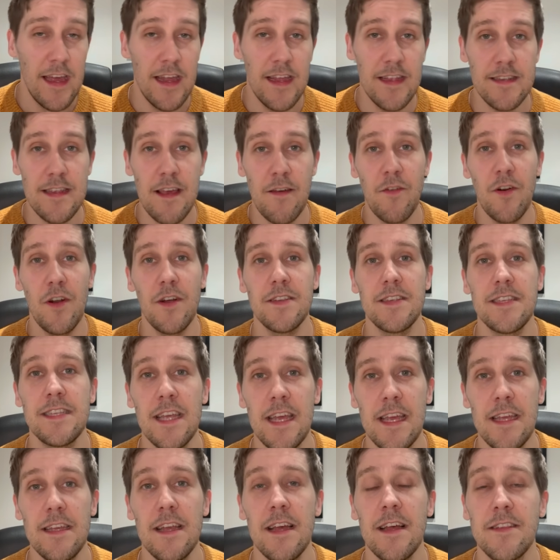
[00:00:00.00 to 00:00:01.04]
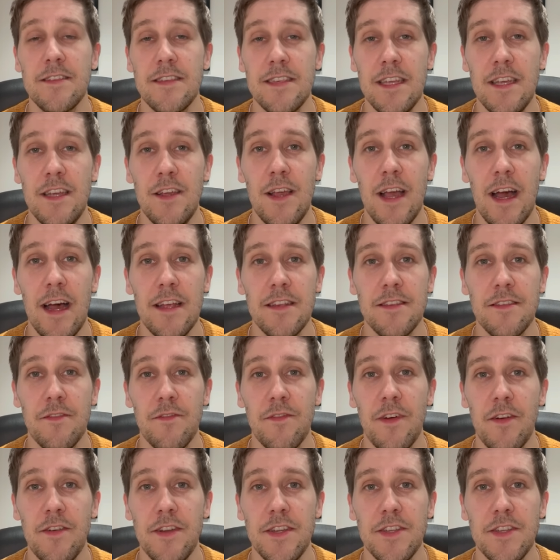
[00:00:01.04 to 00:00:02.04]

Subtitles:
As ever, I'll say I'll see you guys very